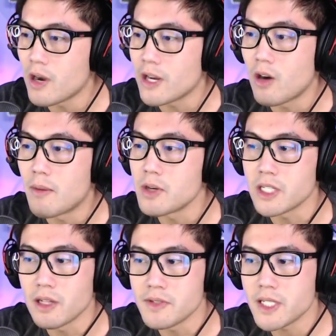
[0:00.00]
I know how much
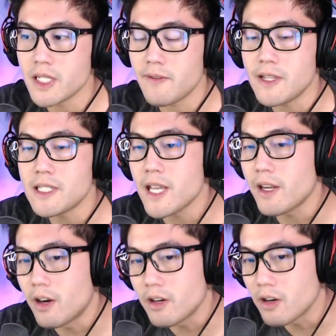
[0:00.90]
he loves it. If he's saying
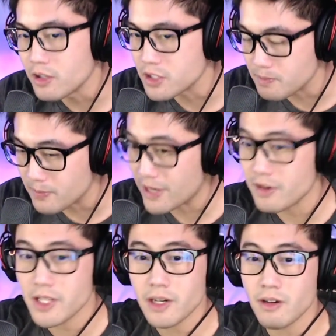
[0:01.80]
Hunter Hunter is
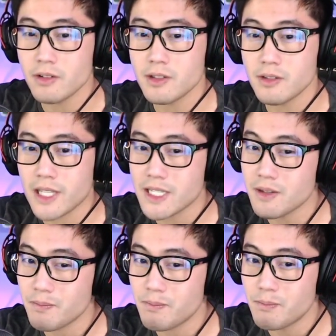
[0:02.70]
better than Naruto, that's
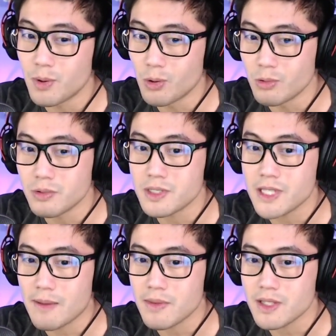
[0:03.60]
a bold
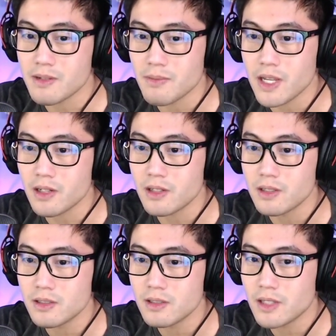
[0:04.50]
statement to make.
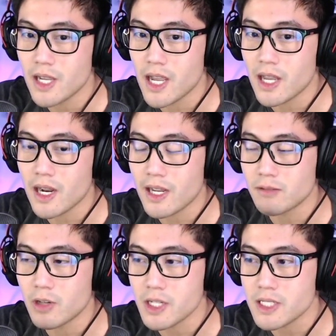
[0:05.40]
And I
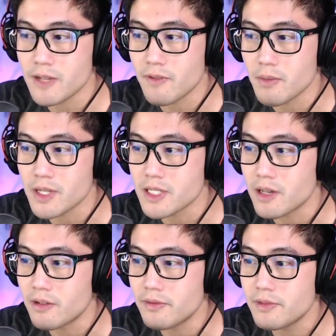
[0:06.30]
want to see for
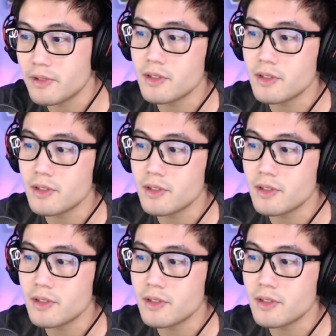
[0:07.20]
myself.